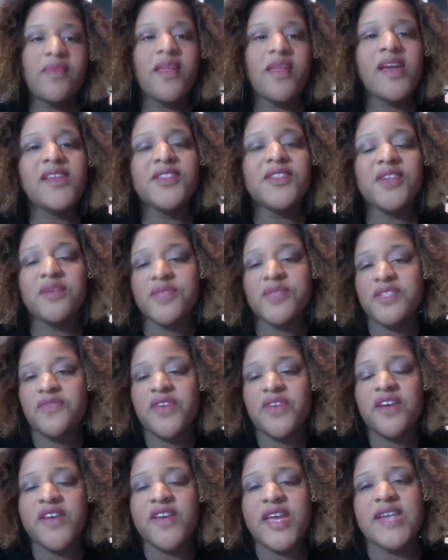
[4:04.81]
And so I'm just
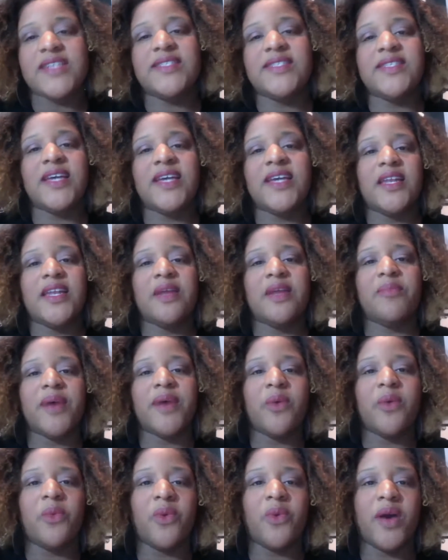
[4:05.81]
very excited
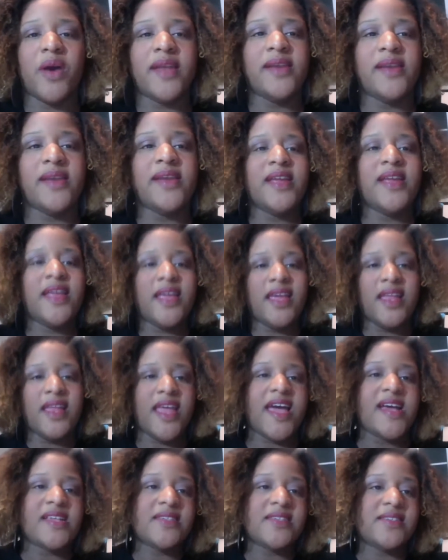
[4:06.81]
about what it
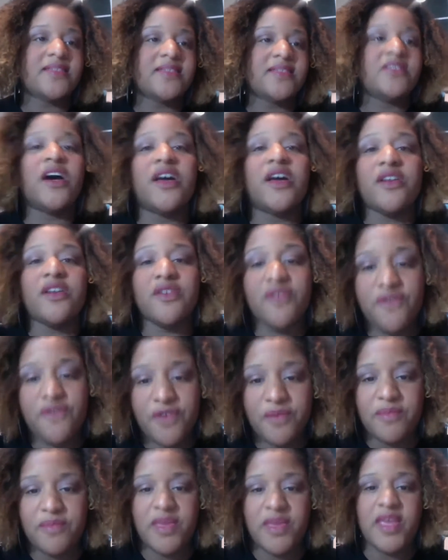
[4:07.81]
has done for
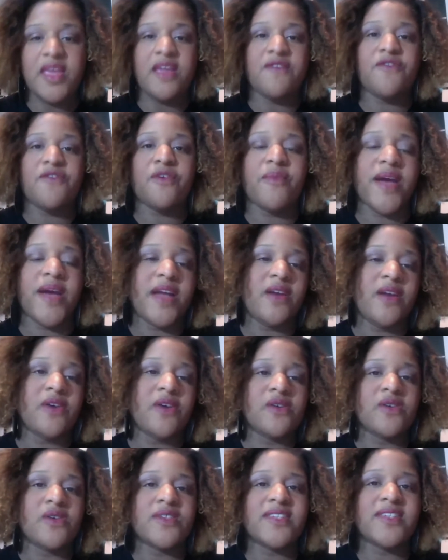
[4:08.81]
me, for my
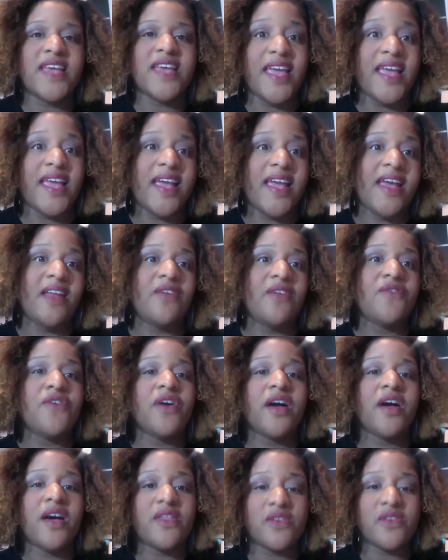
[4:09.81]
girls, and for
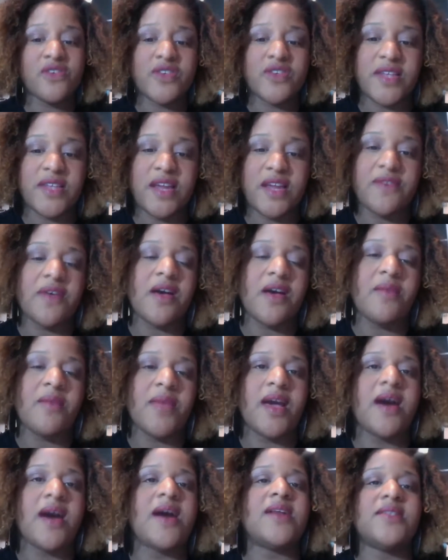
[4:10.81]
others that I've come in
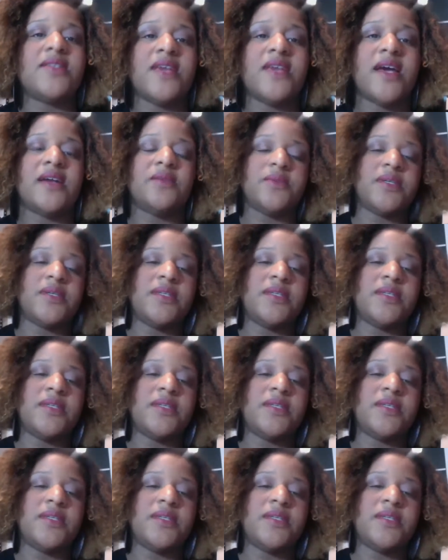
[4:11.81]
contact with.